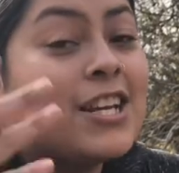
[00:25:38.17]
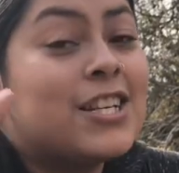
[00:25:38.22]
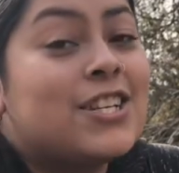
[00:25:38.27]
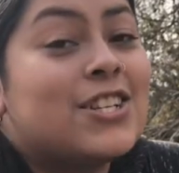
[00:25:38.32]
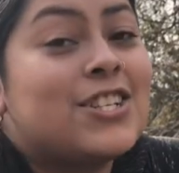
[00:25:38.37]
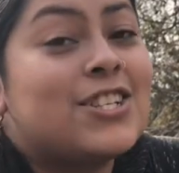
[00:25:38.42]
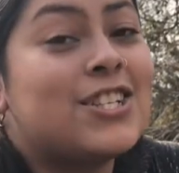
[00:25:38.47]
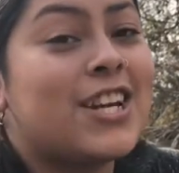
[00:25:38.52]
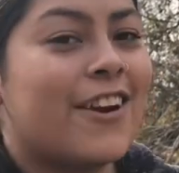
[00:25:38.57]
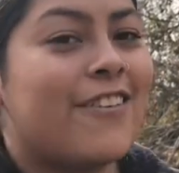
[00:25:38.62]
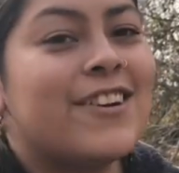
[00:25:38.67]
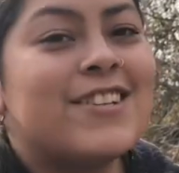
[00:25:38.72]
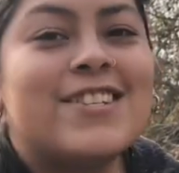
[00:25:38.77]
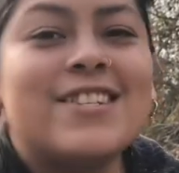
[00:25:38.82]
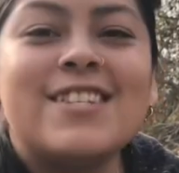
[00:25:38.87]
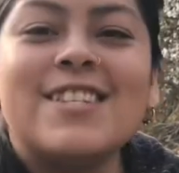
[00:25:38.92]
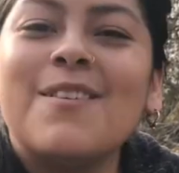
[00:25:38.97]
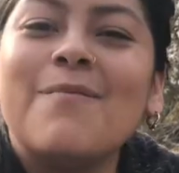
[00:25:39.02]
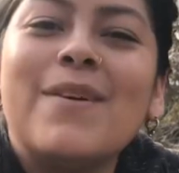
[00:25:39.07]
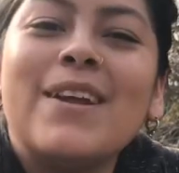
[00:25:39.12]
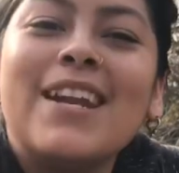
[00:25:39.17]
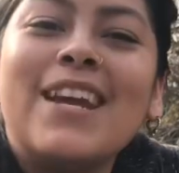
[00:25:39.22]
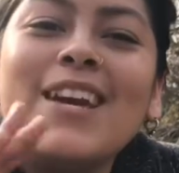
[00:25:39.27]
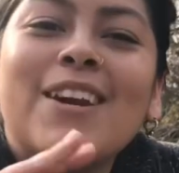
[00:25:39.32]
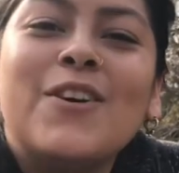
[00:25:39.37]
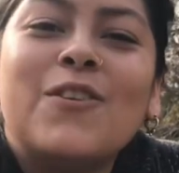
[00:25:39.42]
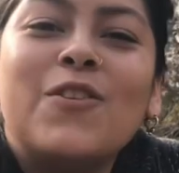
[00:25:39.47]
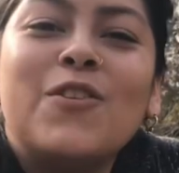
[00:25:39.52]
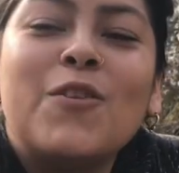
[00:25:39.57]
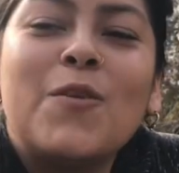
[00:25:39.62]
share it to
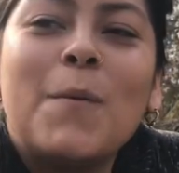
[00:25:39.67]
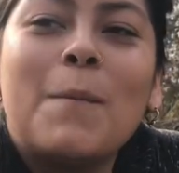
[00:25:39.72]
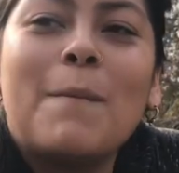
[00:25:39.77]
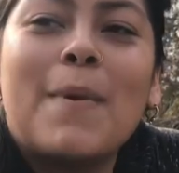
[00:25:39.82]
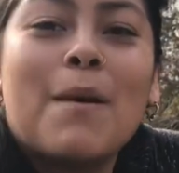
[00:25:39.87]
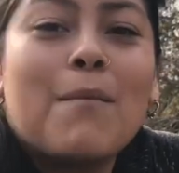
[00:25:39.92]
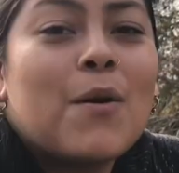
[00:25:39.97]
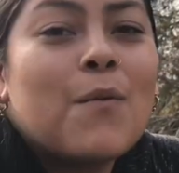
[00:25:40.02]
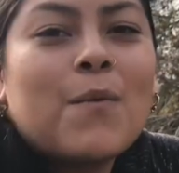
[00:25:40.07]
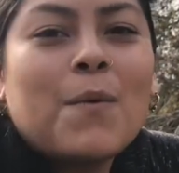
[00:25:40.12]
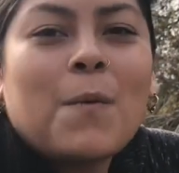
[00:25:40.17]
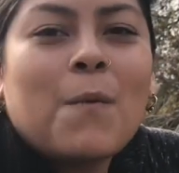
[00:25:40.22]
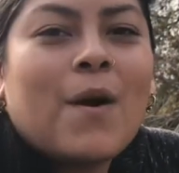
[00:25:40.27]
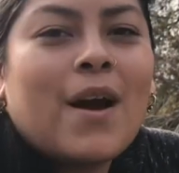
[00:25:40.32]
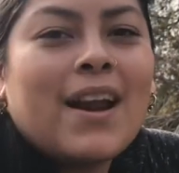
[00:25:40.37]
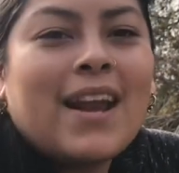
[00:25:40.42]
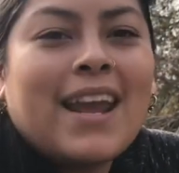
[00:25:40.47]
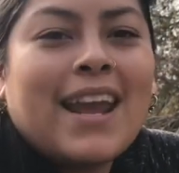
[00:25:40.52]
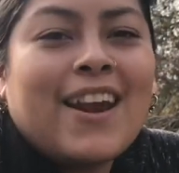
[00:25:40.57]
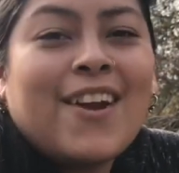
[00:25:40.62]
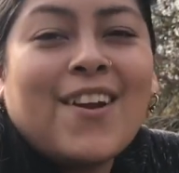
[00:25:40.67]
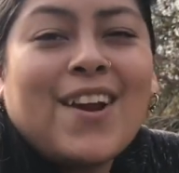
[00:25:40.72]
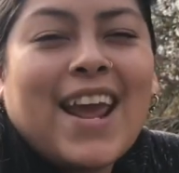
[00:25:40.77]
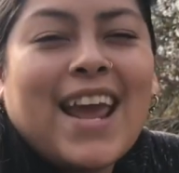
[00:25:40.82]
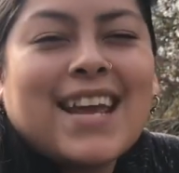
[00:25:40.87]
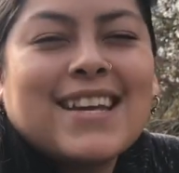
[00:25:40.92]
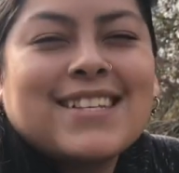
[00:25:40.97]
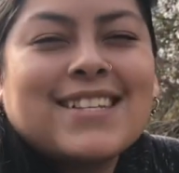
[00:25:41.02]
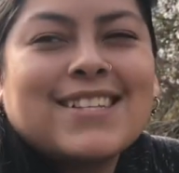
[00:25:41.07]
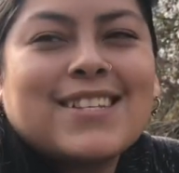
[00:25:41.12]
somebody who maybe would want to hear
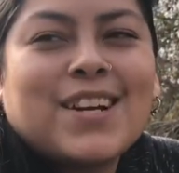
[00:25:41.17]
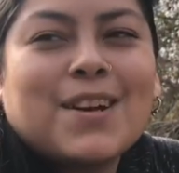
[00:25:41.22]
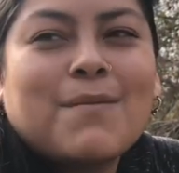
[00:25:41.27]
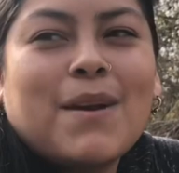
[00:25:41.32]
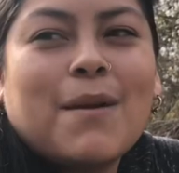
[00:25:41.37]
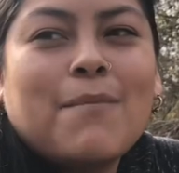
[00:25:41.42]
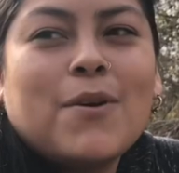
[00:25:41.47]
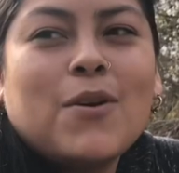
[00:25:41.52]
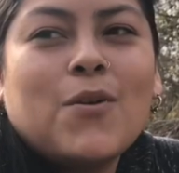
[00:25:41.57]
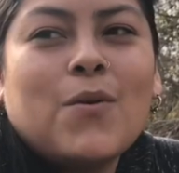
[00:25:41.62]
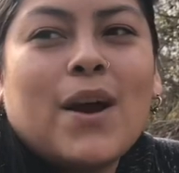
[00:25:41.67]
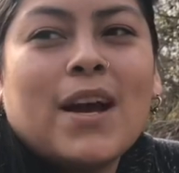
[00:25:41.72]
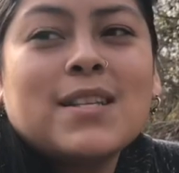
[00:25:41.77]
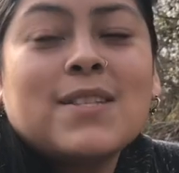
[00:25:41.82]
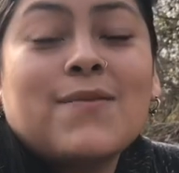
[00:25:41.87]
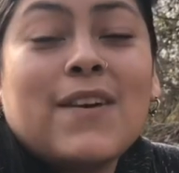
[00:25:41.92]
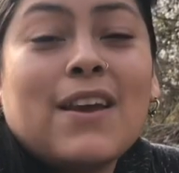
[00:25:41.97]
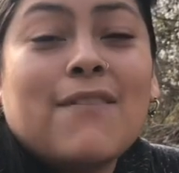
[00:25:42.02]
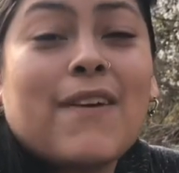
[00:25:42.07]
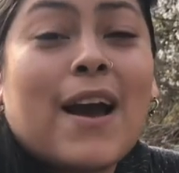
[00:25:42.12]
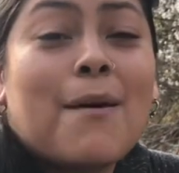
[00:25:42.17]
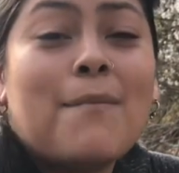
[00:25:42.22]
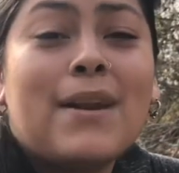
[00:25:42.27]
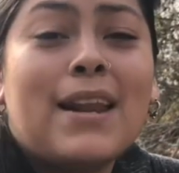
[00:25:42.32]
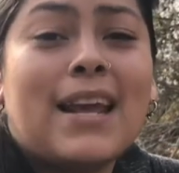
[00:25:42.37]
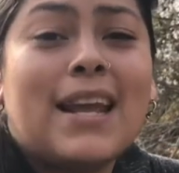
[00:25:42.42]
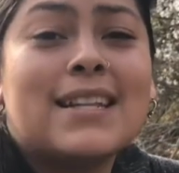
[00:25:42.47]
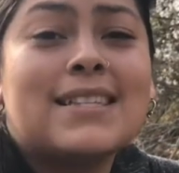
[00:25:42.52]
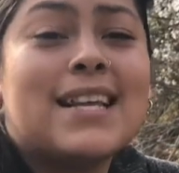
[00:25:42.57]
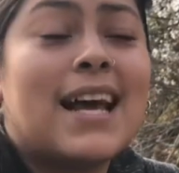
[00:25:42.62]
this, or maybe who has fake
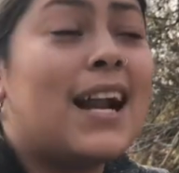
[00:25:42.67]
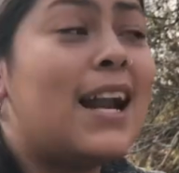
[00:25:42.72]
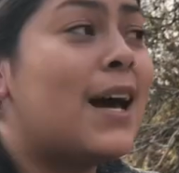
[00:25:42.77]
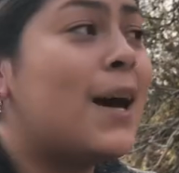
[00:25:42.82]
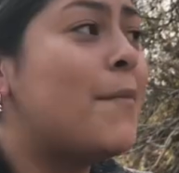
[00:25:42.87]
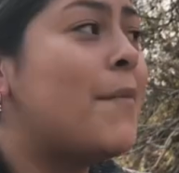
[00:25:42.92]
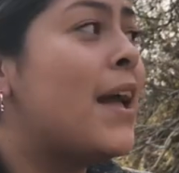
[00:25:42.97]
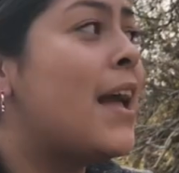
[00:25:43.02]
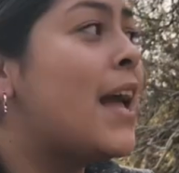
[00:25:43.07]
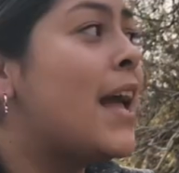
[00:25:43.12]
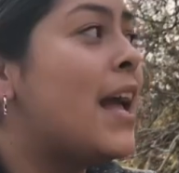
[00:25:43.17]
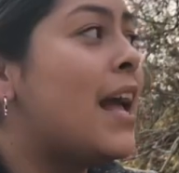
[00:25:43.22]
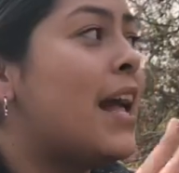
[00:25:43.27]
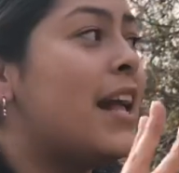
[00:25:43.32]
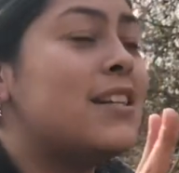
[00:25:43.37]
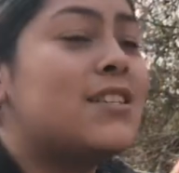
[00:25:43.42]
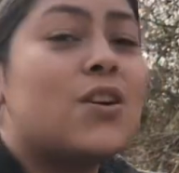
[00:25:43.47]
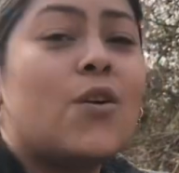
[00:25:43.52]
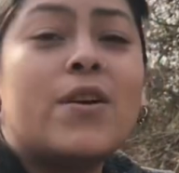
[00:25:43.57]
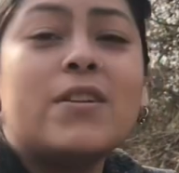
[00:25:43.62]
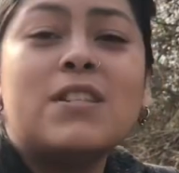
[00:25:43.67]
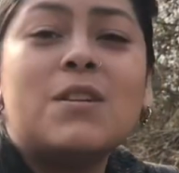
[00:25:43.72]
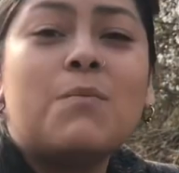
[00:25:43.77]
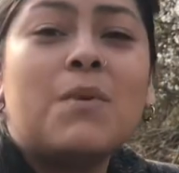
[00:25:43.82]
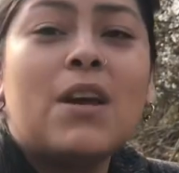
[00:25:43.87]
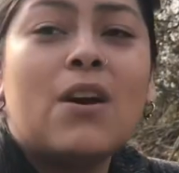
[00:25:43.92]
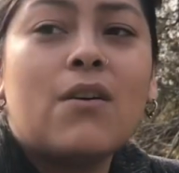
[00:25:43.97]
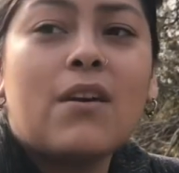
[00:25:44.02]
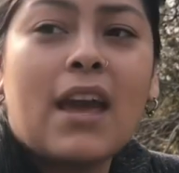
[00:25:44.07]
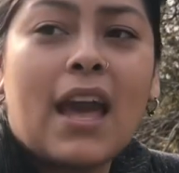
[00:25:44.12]
family. Tell them it's going to
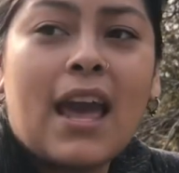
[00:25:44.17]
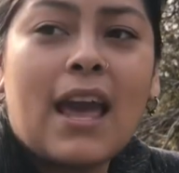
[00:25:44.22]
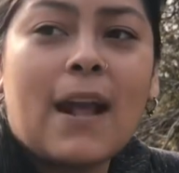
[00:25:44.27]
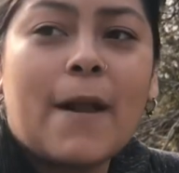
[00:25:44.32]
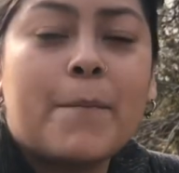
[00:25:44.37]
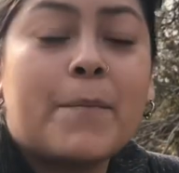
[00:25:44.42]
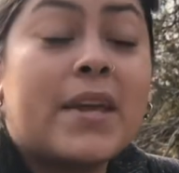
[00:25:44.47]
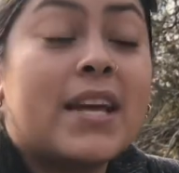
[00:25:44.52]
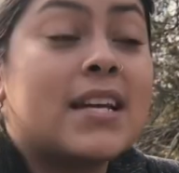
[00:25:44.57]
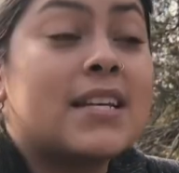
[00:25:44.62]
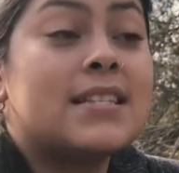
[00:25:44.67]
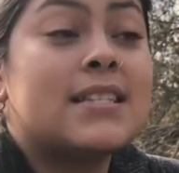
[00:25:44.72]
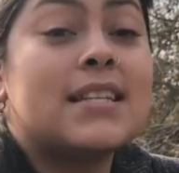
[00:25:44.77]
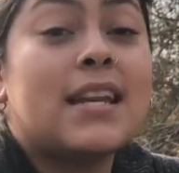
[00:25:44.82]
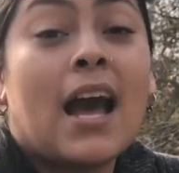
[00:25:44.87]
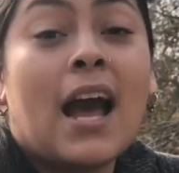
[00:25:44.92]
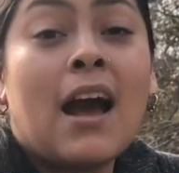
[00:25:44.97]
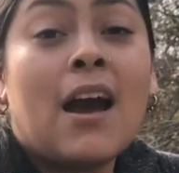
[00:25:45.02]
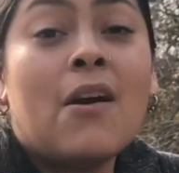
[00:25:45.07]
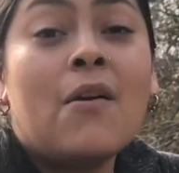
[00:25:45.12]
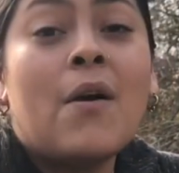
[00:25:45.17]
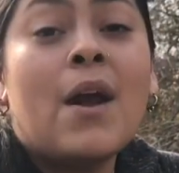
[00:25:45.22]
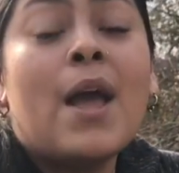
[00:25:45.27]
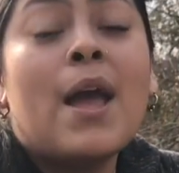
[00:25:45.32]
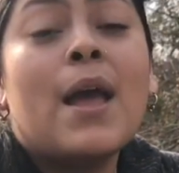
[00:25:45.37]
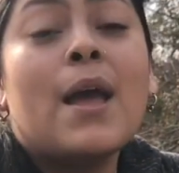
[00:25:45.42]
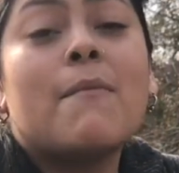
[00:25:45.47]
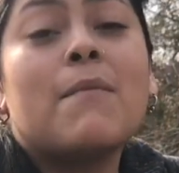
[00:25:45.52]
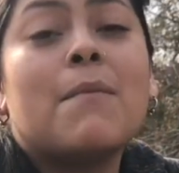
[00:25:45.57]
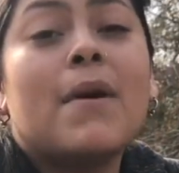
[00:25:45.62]
be okay, because now
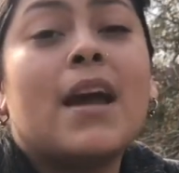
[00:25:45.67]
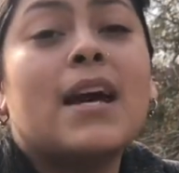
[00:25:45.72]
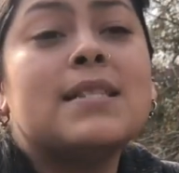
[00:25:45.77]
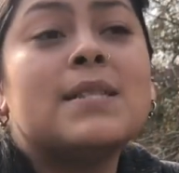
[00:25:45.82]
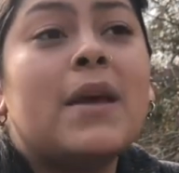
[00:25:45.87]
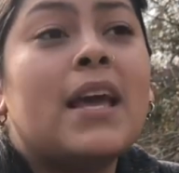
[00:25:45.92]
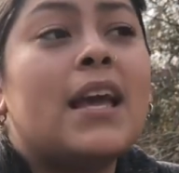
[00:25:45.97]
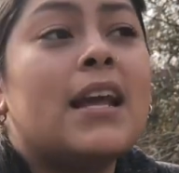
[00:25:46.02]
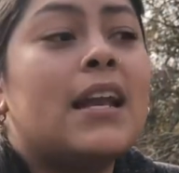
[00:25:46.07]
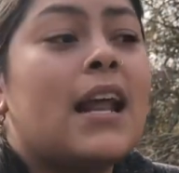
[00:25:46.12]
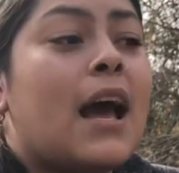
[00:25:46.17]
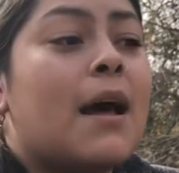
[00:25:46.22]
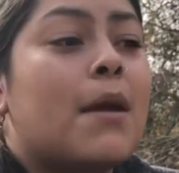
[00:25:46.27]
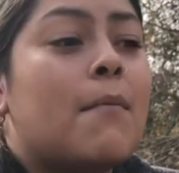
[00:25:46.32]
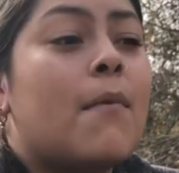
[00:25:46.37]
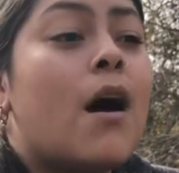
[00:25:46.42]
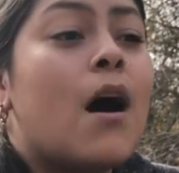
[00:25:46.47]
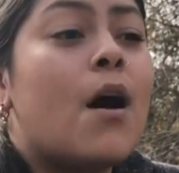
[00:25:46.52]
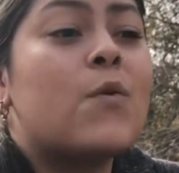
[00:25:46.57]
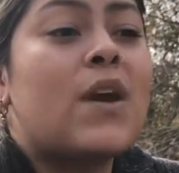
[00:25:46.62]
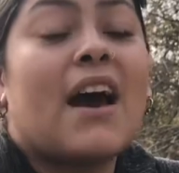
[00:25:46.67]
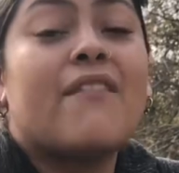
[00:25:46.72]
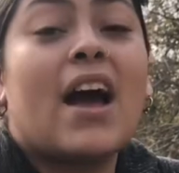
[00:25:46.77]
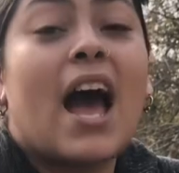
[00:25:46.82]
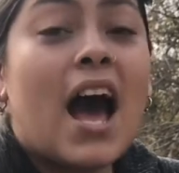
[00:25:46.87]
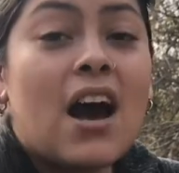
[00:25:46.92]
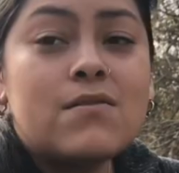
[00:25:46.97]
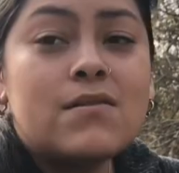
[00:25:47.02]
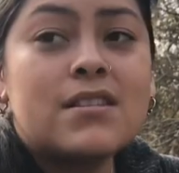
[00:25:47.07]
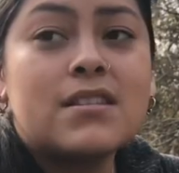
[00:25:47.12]
Me and my husband and my mom, we have a
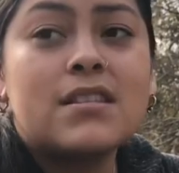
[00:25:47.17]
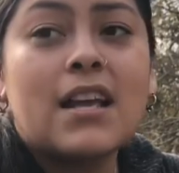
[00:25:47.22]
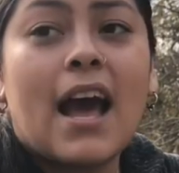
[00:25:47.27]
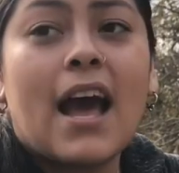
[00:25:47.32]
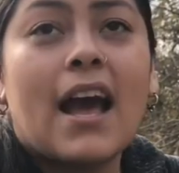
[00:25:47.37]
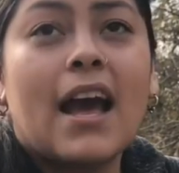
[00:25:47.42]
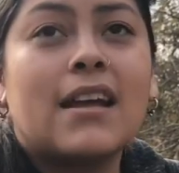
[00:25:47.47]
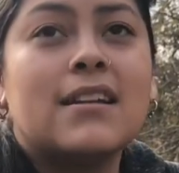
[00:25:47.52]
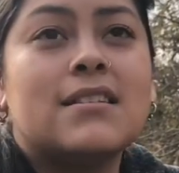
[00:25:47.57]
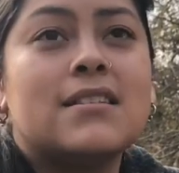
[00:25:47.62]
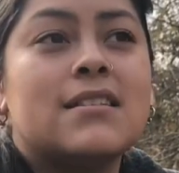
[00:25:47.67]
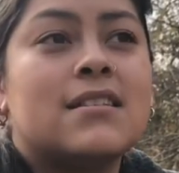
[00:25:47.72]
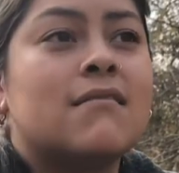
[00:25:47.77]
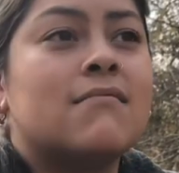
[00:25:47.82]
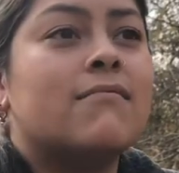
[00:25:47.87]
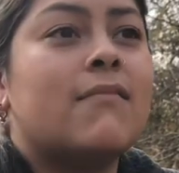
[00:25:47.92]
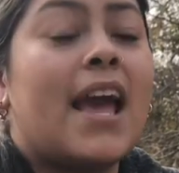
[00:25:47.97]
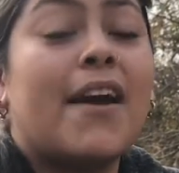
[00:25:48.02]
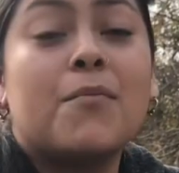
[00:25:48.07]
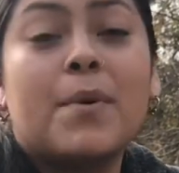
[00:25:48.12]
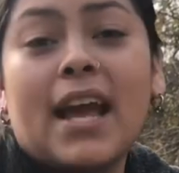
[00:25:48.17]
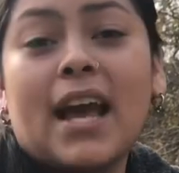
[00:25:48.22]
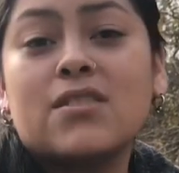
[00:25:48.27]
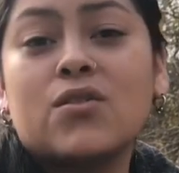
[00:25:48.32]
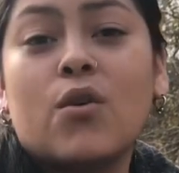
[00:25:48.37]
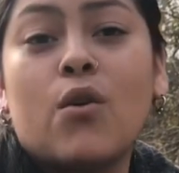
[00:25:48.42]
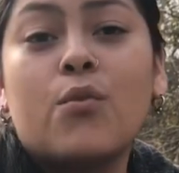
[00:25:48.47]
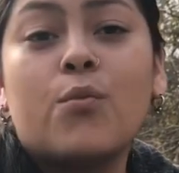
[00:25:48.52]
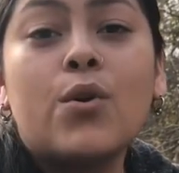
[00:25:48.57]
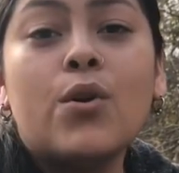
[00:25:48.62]
house, and everybody has
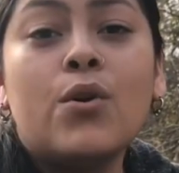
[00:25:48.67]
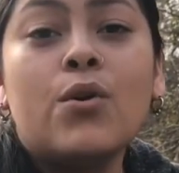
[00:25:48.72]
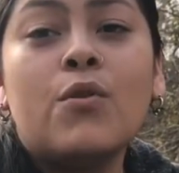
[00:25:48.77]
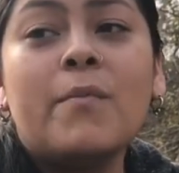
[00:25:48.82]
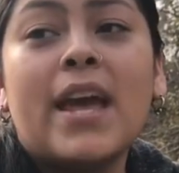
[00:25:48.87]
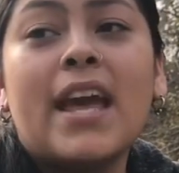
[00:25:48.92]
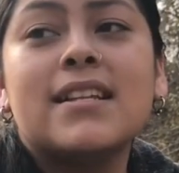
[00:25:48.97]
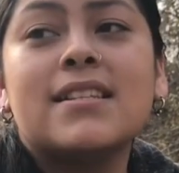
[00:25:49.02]
their own room.